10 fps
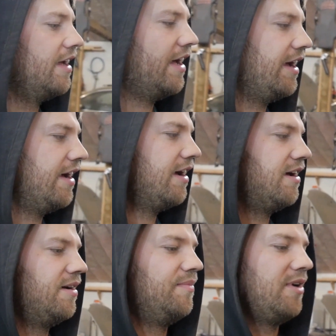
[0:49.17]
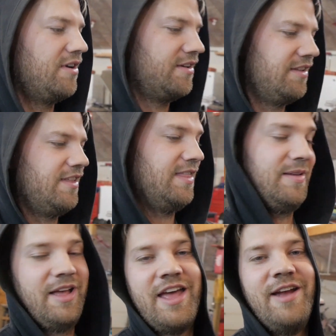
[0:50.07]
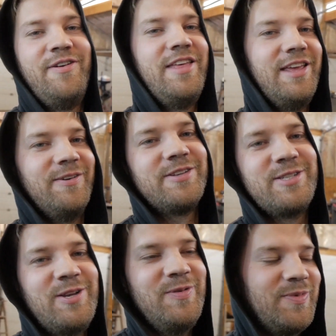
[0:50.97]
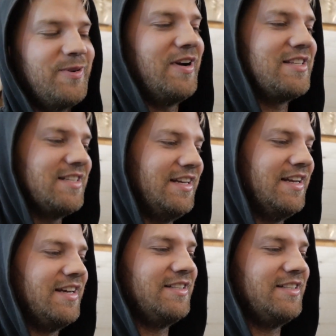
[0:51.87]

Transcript: everything was super rusty,